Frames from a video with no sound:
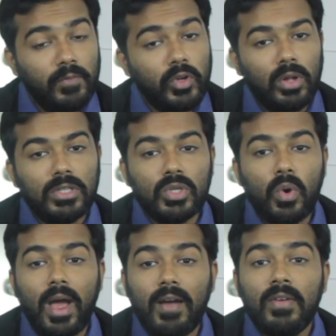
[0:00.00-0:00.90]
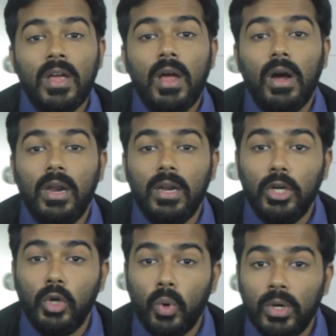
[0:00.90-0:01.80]
We also have
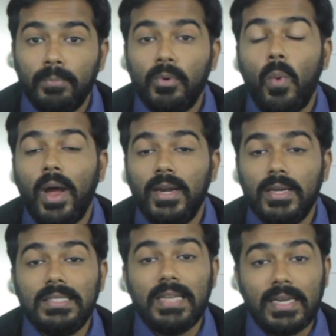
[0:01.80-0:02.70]
uh, loan providers,